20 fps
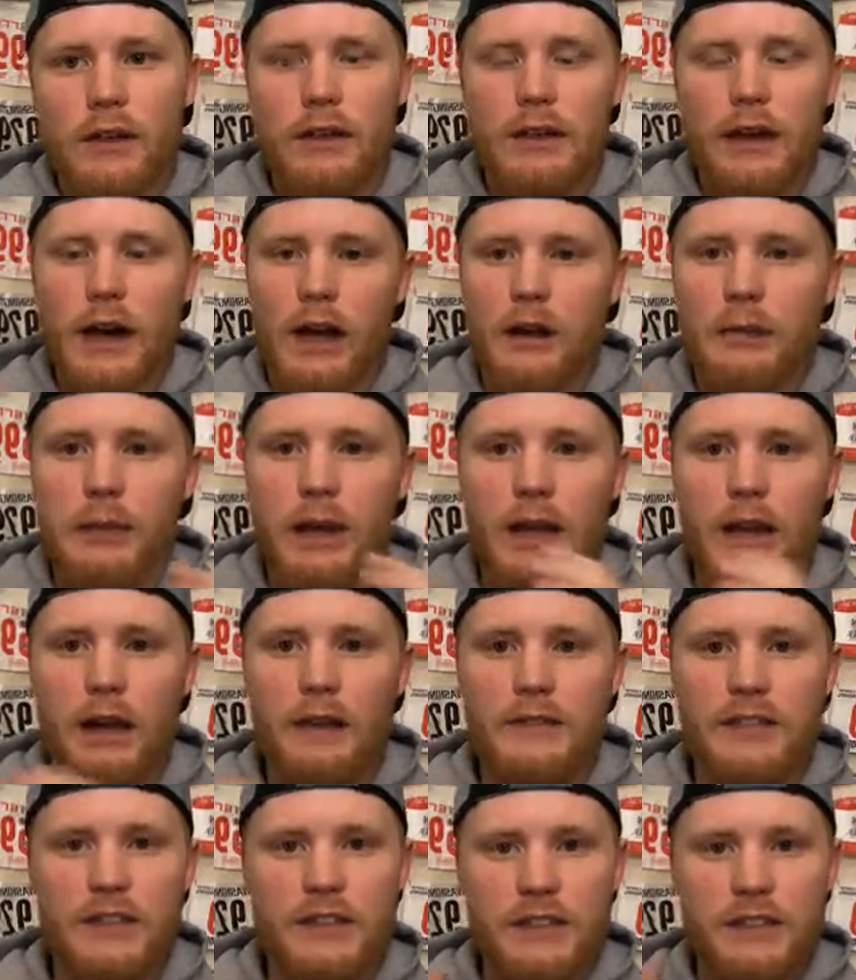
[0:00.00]
Ironman
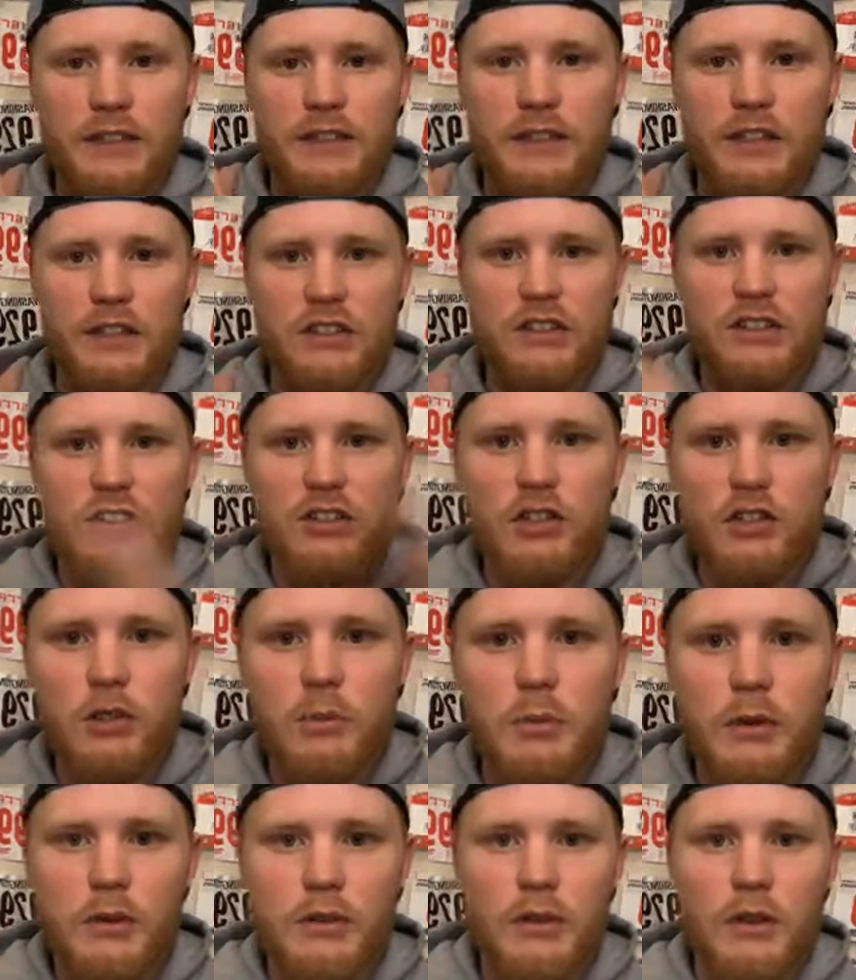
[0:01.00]
obviously is a
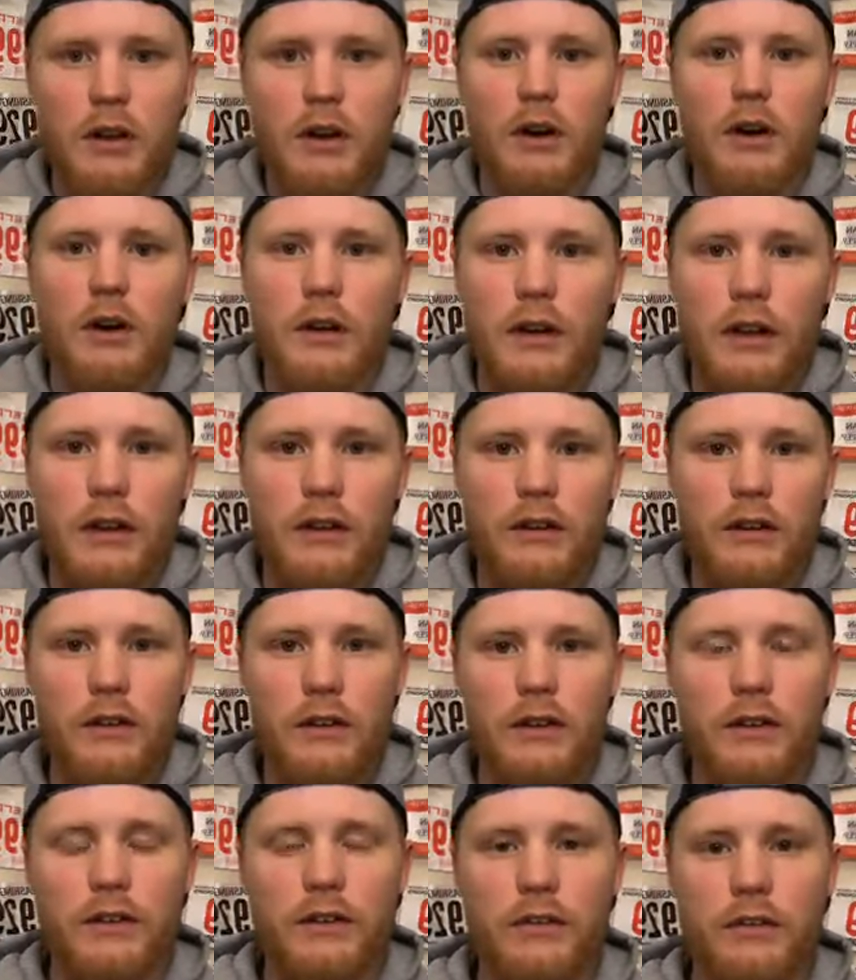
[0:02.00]
super long
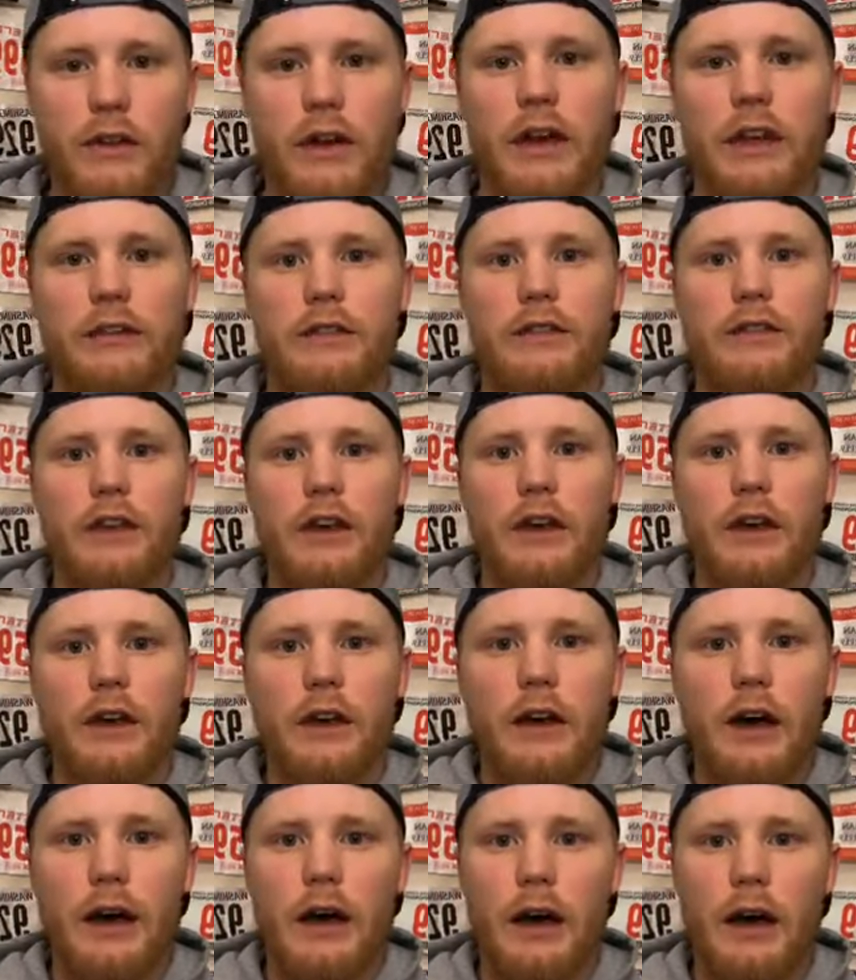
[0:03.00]
endurance race,
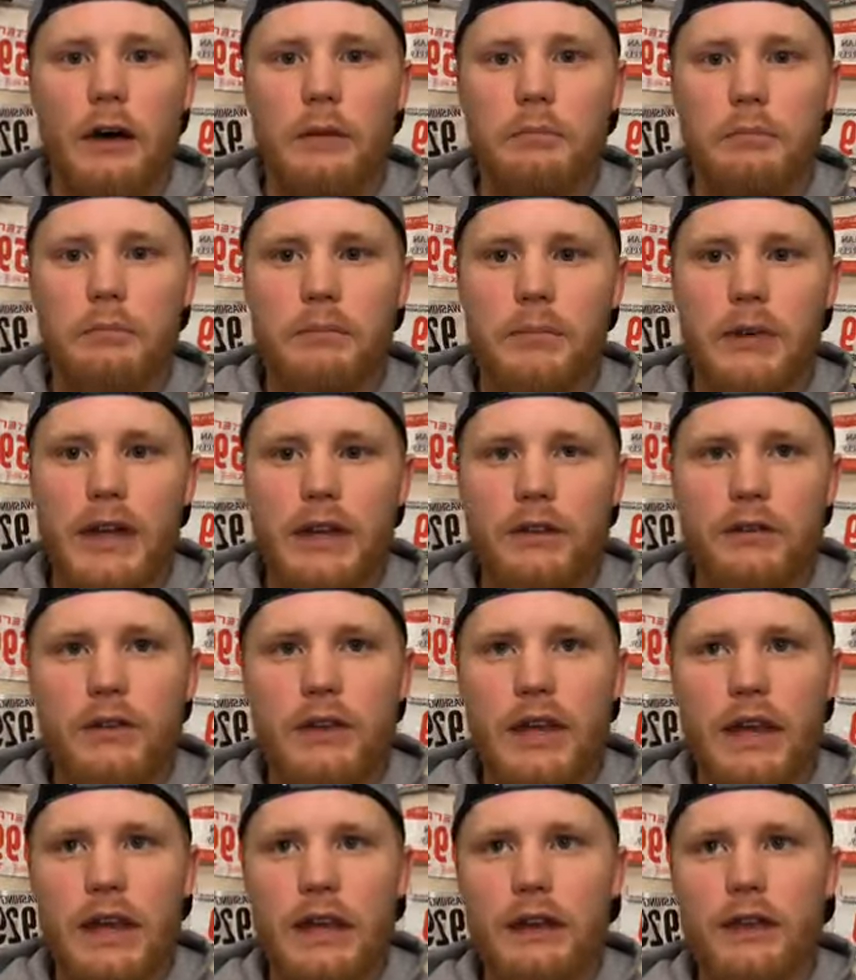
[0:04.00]
uh, and you
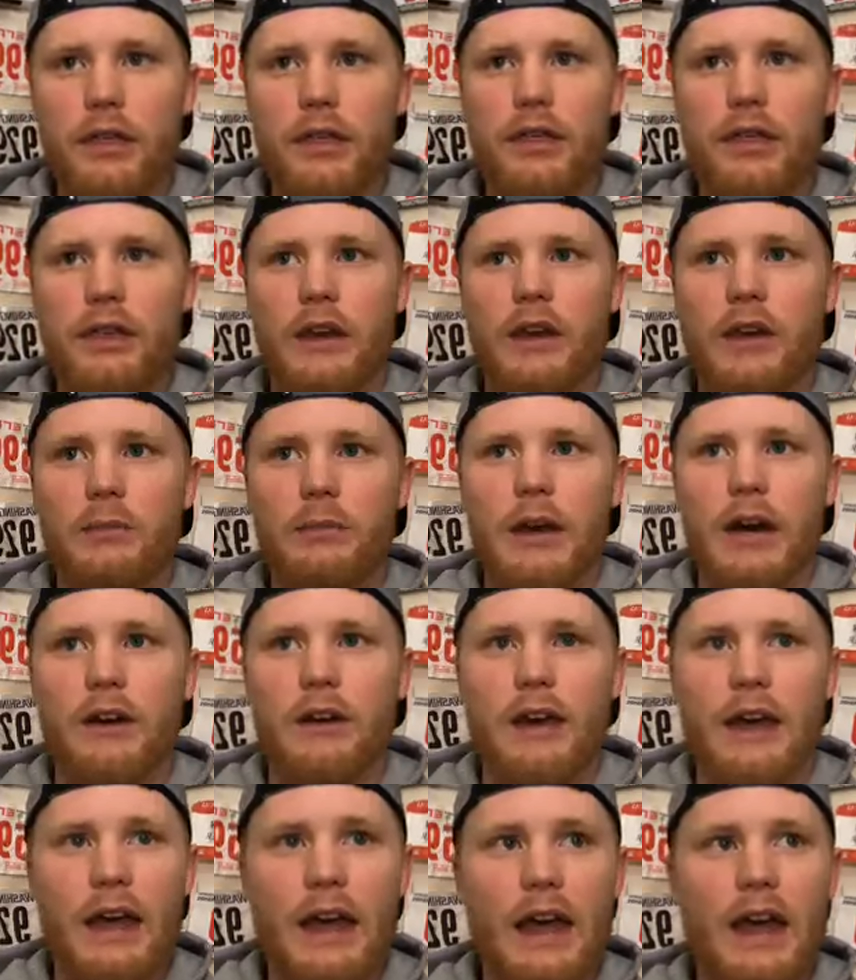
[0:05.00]
can't think
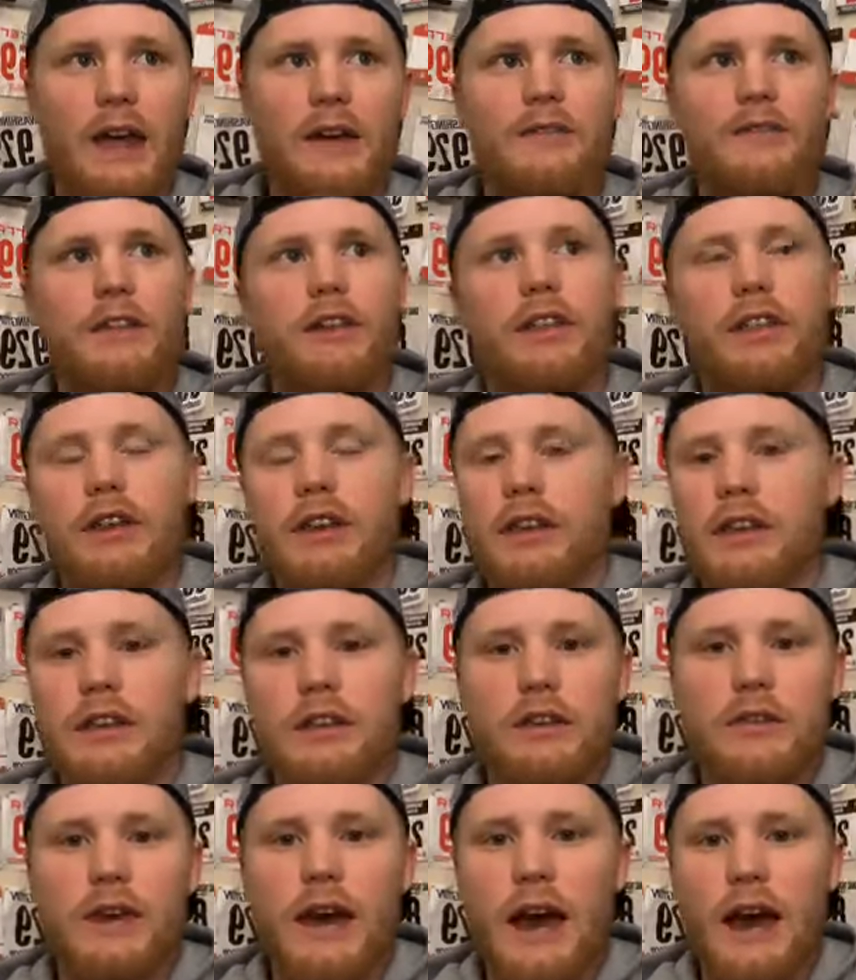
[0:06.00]
about everything
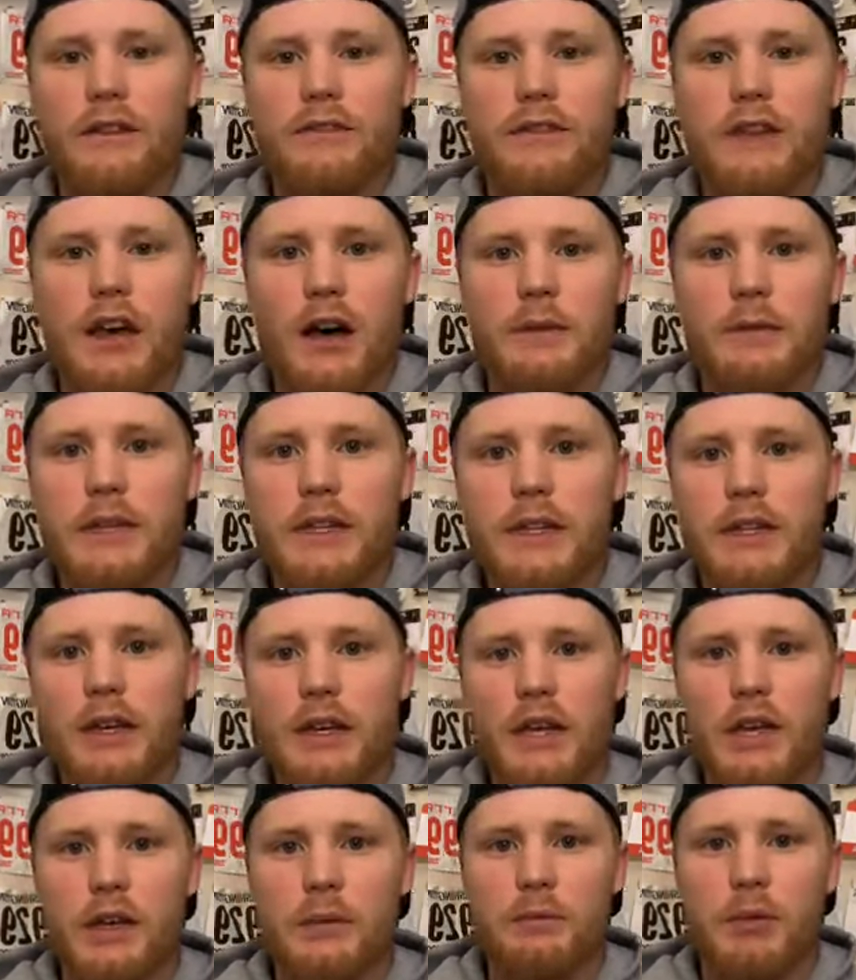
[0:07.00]
that you have coming.
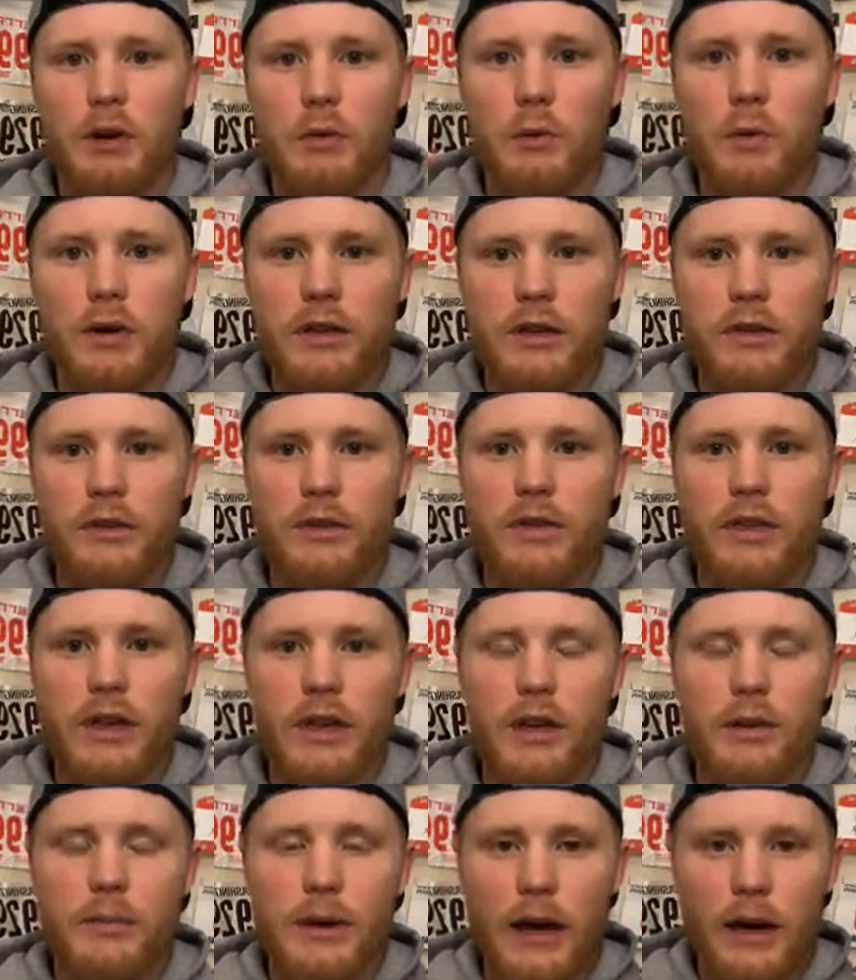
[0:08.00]
But what you
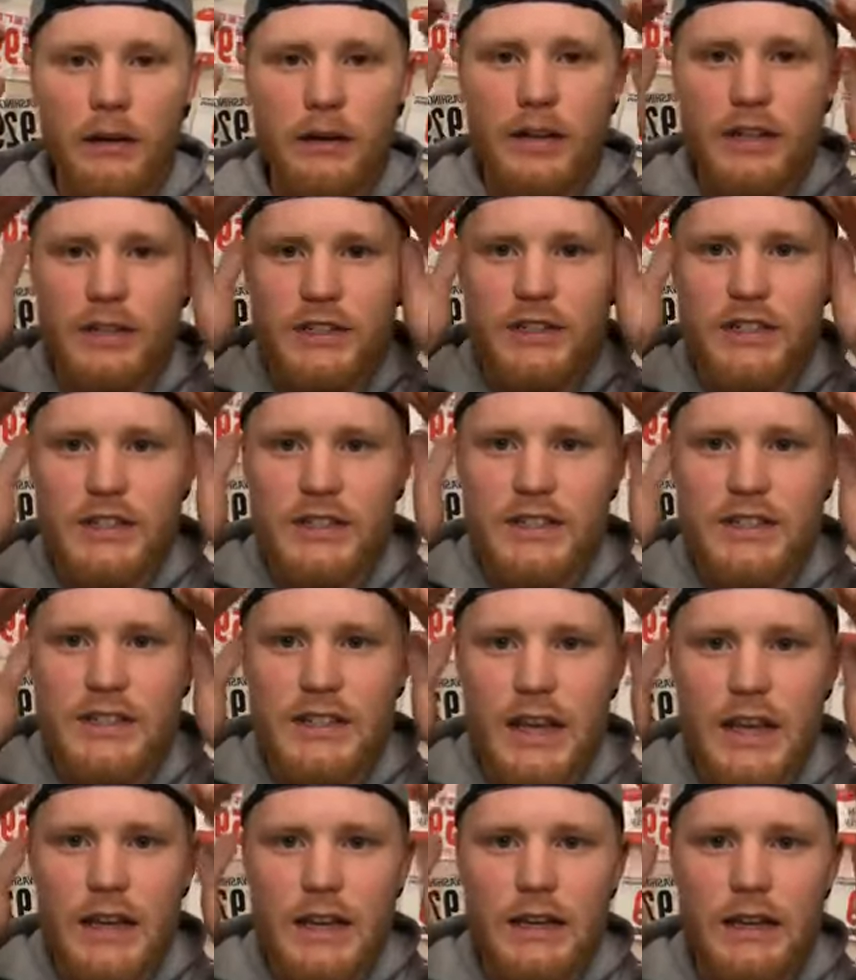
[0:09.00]
think about is just
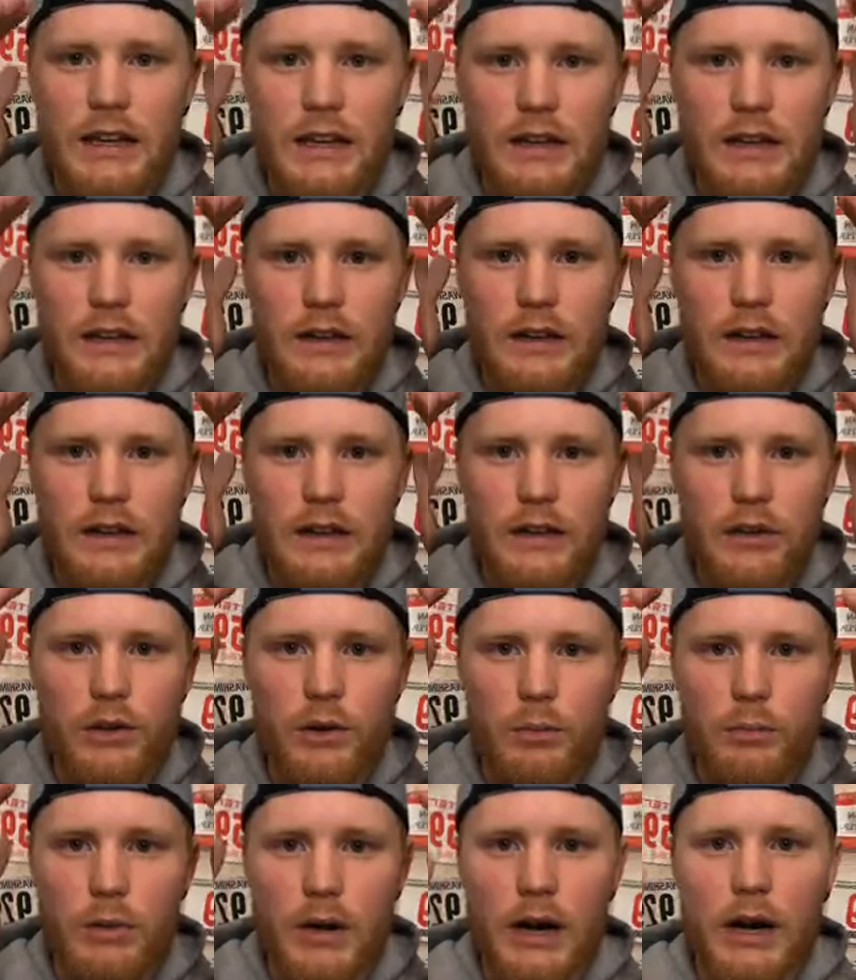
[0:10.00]
staying in in
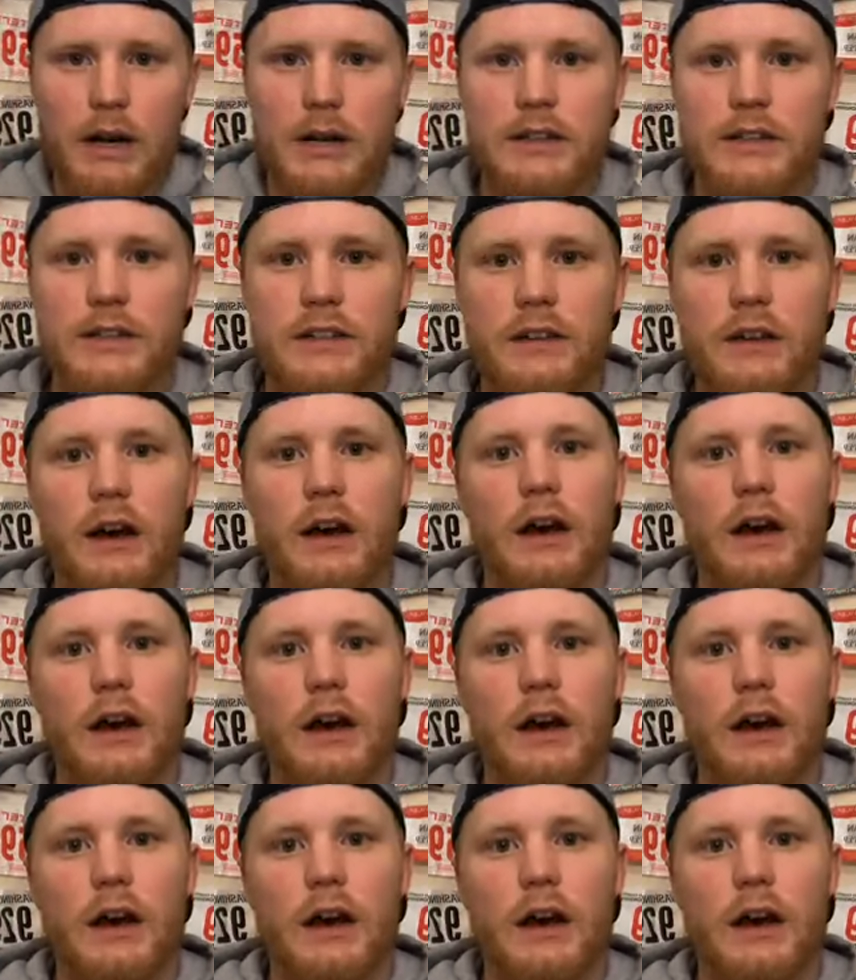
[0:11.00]
your box.